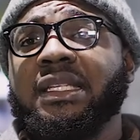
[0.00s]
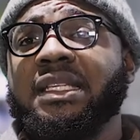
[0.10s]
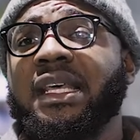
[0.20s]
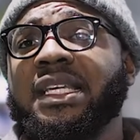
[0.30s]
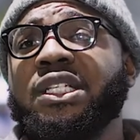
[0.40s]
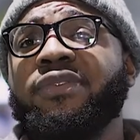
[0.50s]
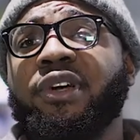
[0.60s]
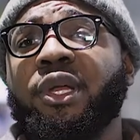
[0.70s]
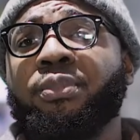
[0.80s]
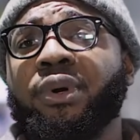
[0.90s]
It is actually
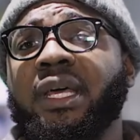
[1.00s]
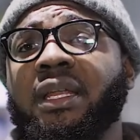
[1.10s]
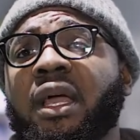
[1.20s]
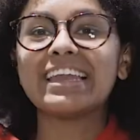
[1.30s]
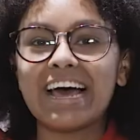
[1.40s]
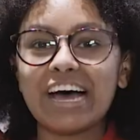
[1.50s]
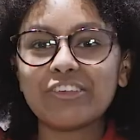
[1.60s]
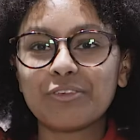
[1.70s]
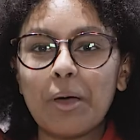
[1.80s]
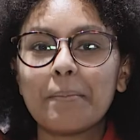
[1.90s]
very important. And
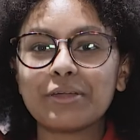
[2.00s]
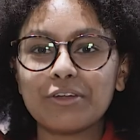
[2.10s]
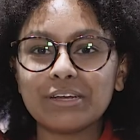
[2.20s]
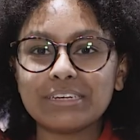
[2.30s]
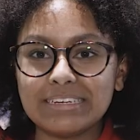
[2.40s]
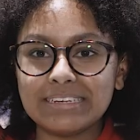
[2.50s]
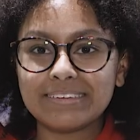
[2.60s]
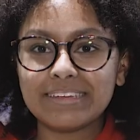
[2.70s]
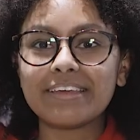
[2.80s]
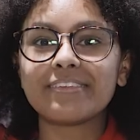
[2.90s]
last but not least
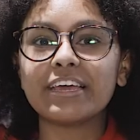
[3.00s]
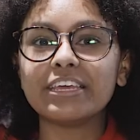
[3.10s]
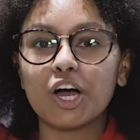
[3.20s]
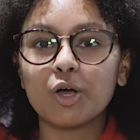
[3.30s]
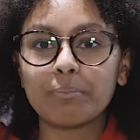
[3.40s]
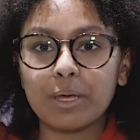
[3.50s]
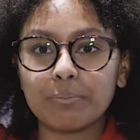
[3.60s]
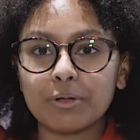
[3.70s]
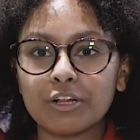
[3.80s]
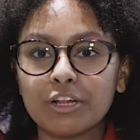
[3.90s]
is that young
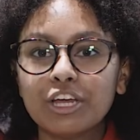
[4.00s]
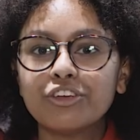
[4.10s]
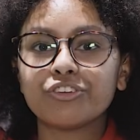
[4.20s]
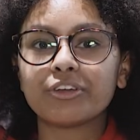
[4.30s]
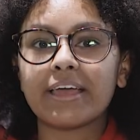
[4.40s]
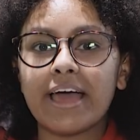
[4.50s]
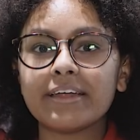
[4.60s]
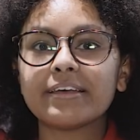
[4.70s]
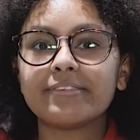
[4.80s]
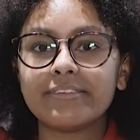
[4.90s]
people should
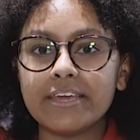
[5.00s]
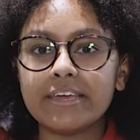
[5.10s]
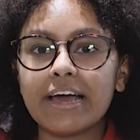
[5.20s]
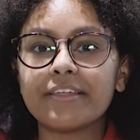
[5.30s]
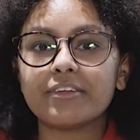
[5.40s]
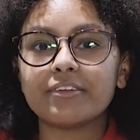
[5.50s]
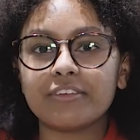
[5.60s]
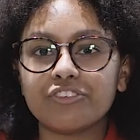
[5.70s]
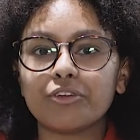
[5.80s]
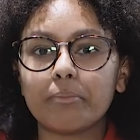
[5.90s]
get a seat at the
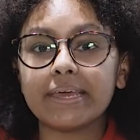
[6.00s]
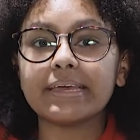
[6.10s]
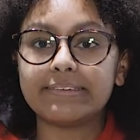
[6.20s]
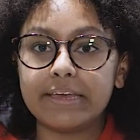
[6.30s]
decision-making